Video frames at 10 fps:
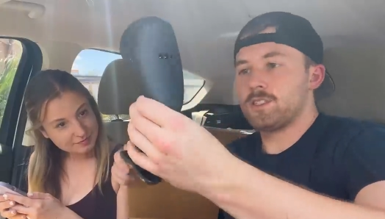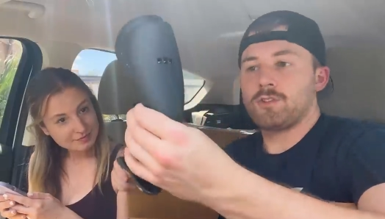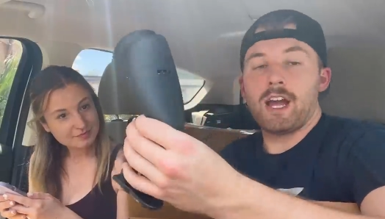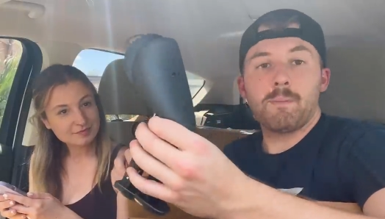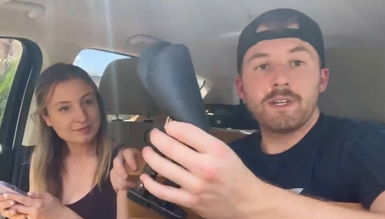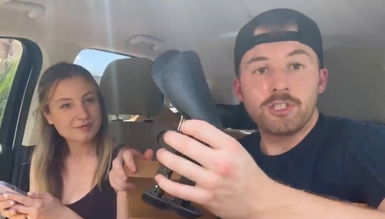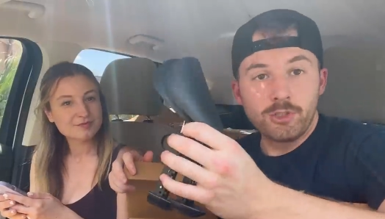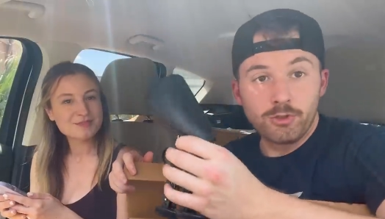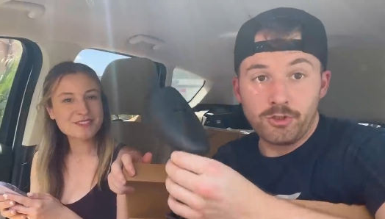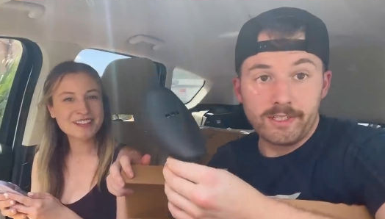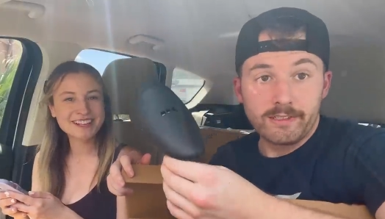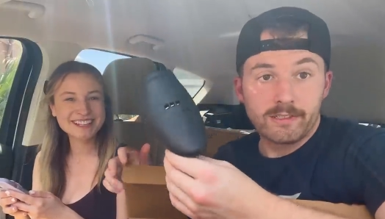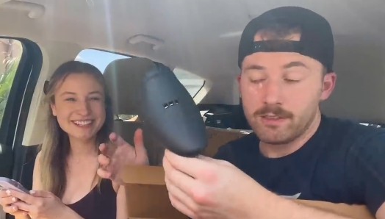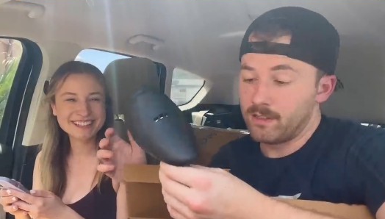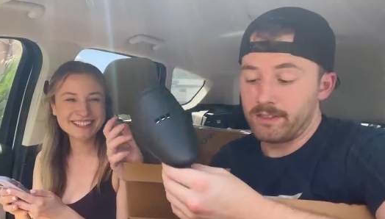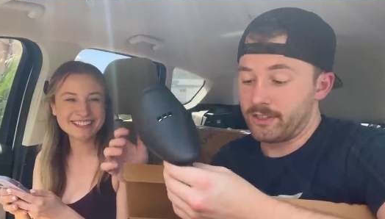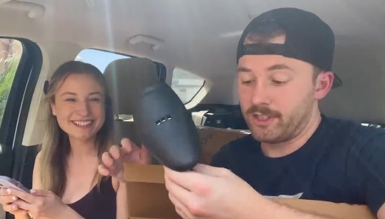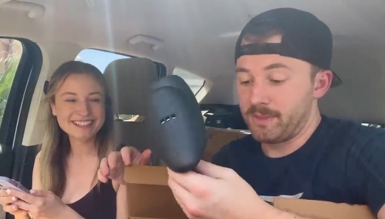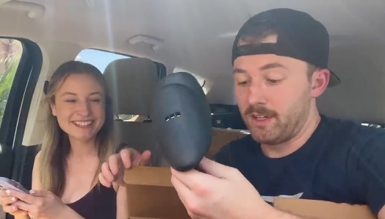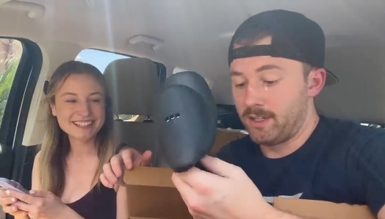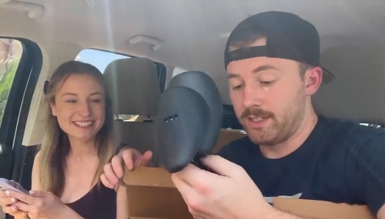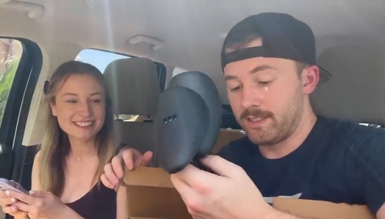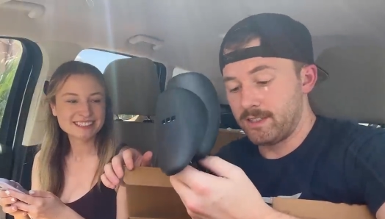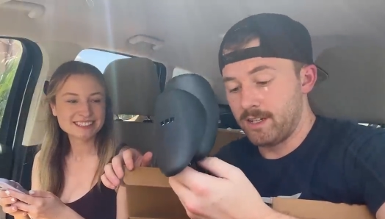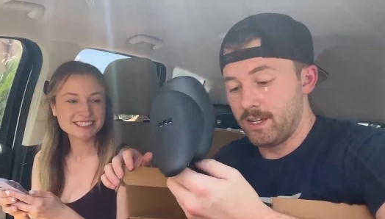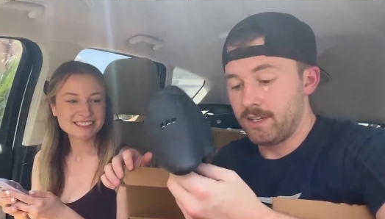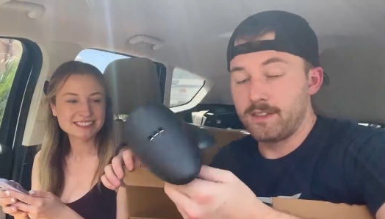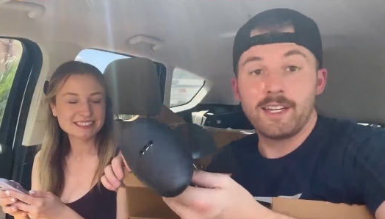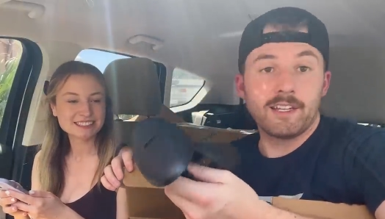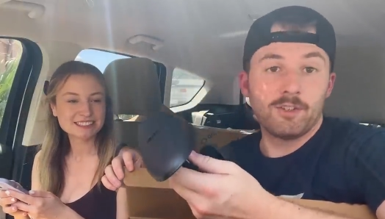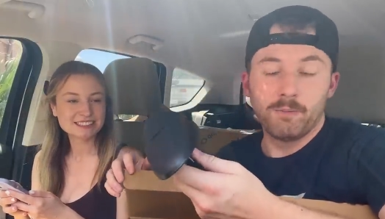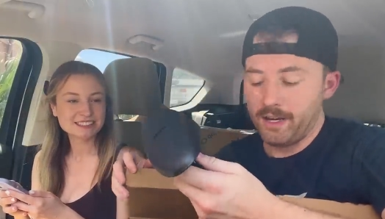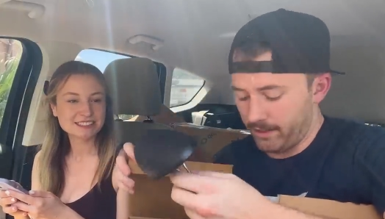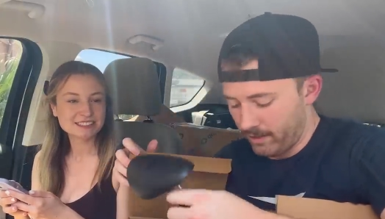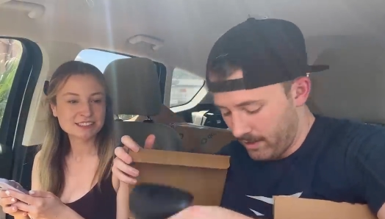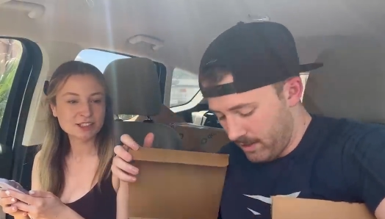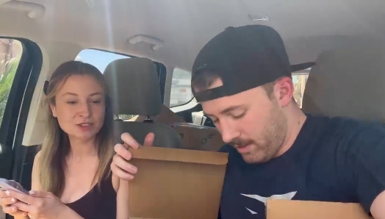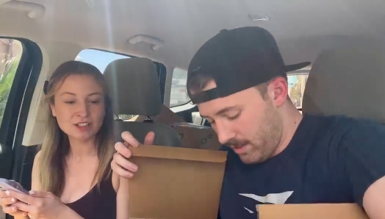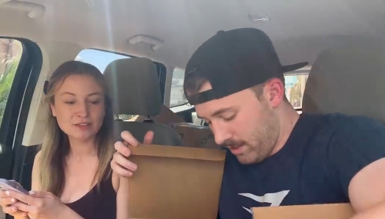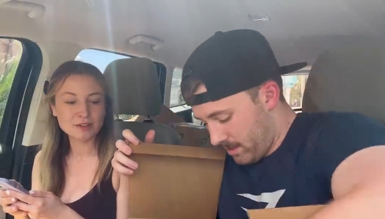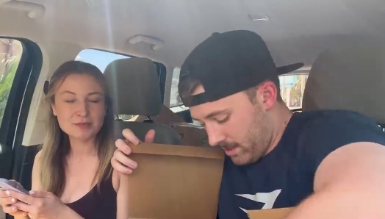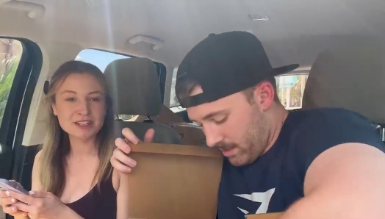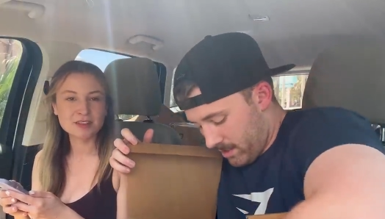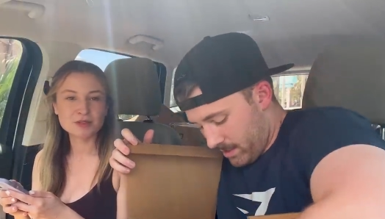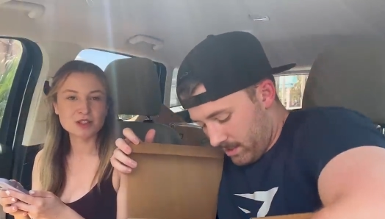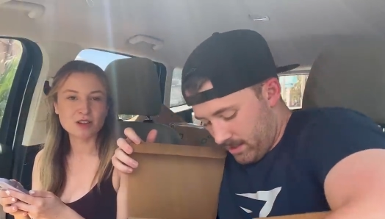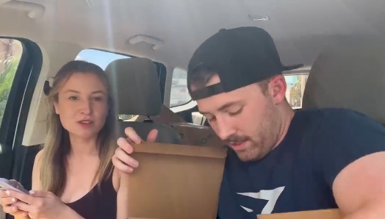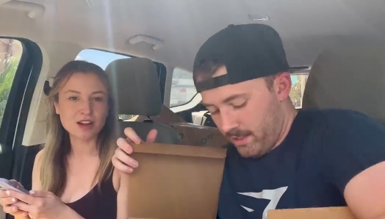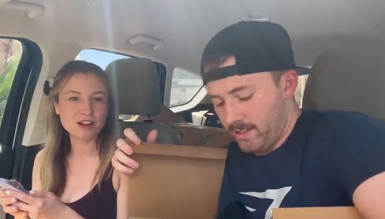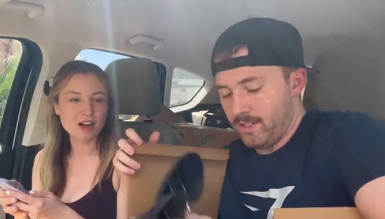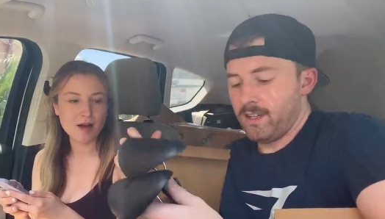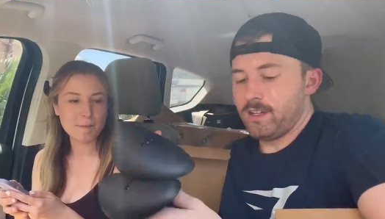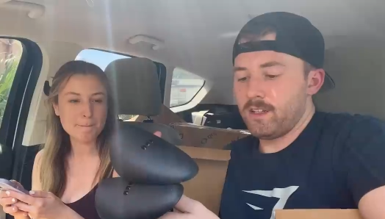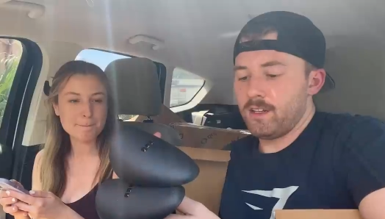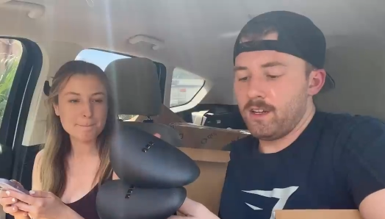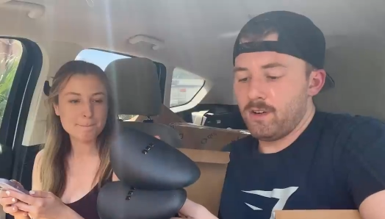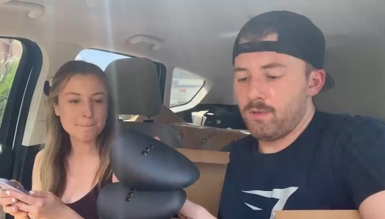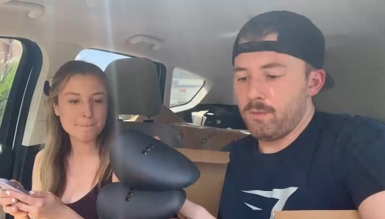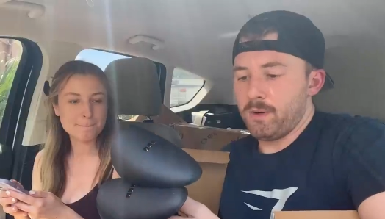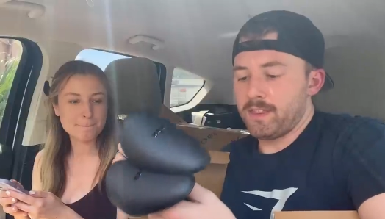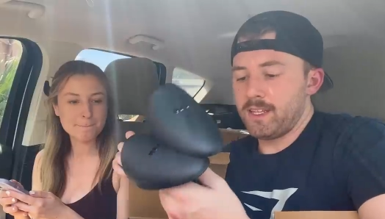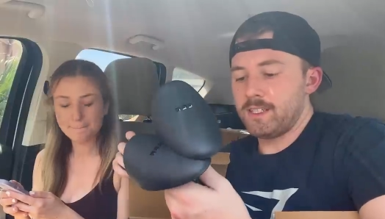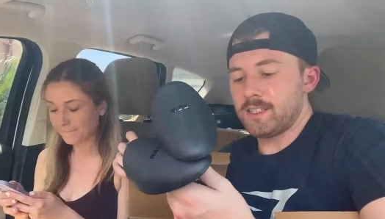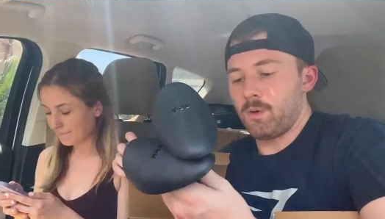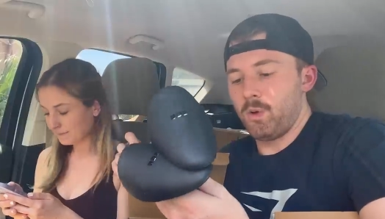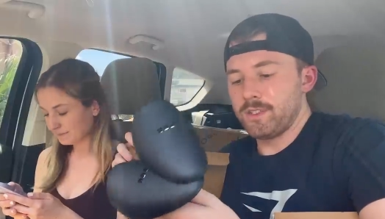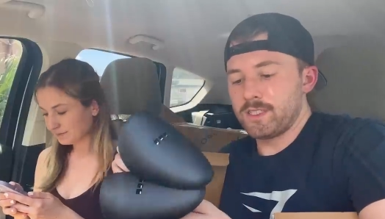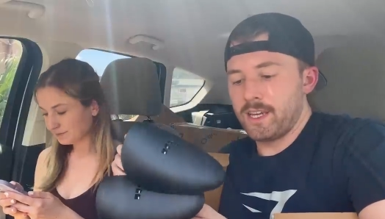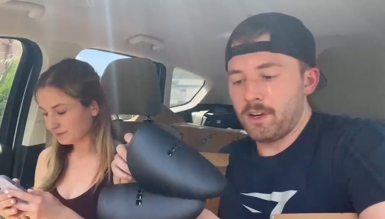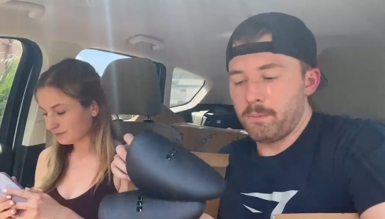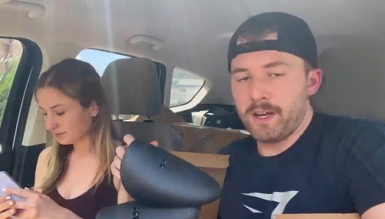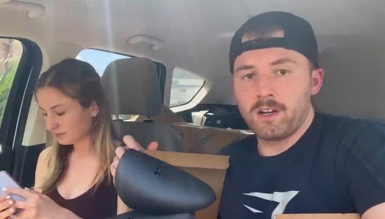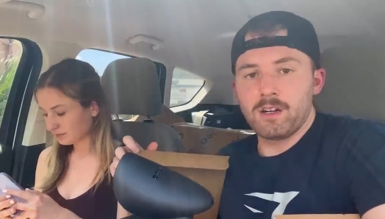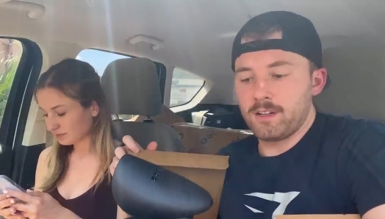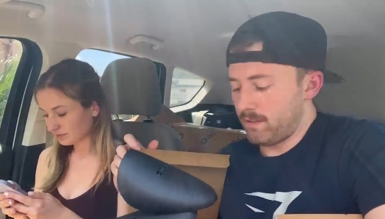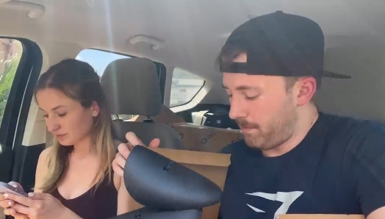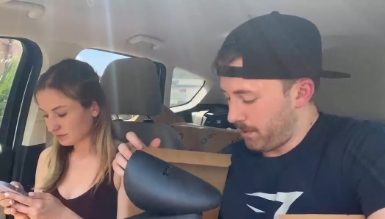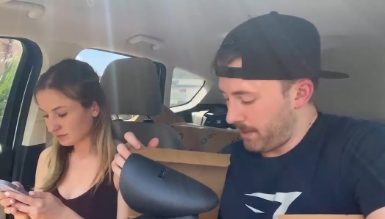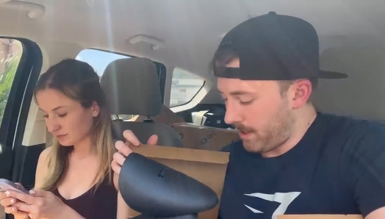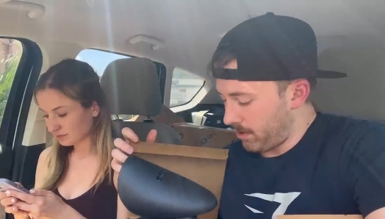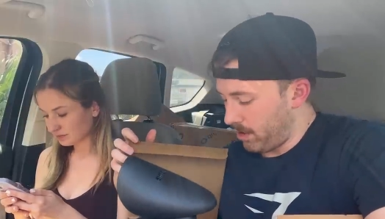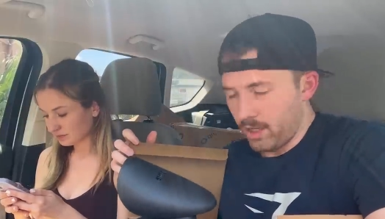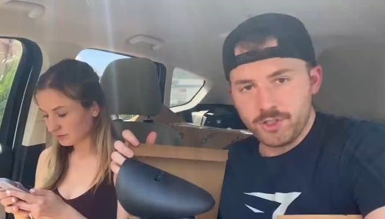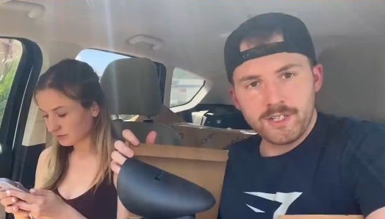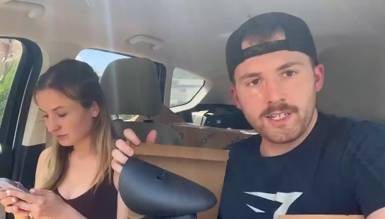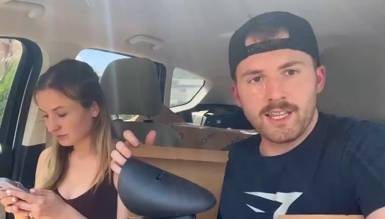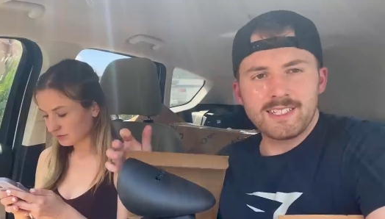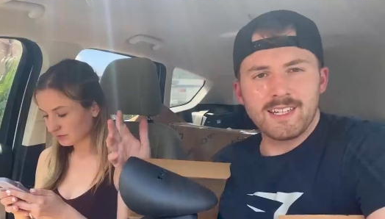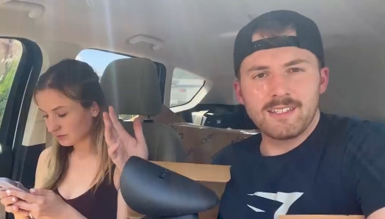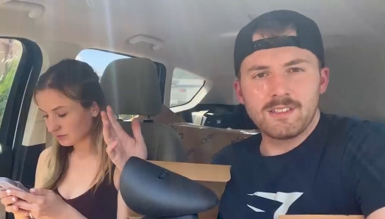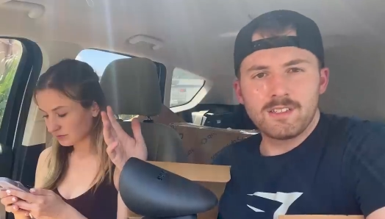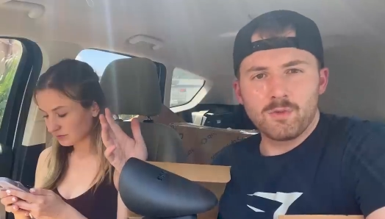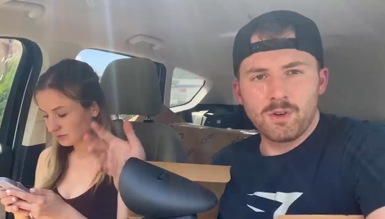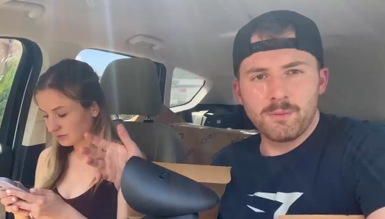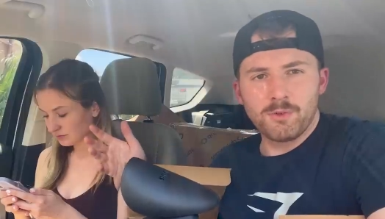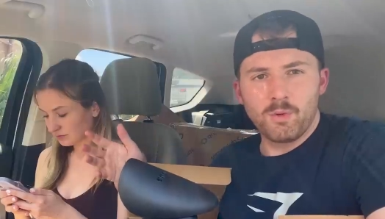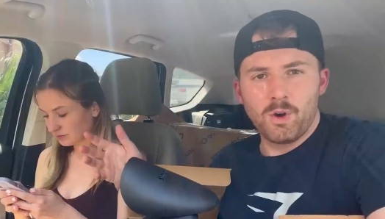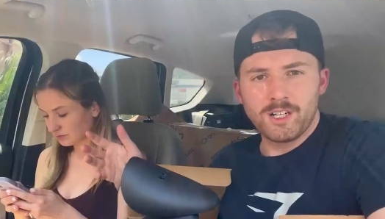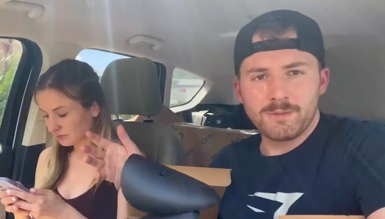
Speaker 1: crappy shoe trees. Let's just be honest. Uh, they could do better. Those are from
Speaker 2: dealingwithdalton.com.
Speaker 1: No, but these I will say are better for their laundry. Like I said, to run them through the washing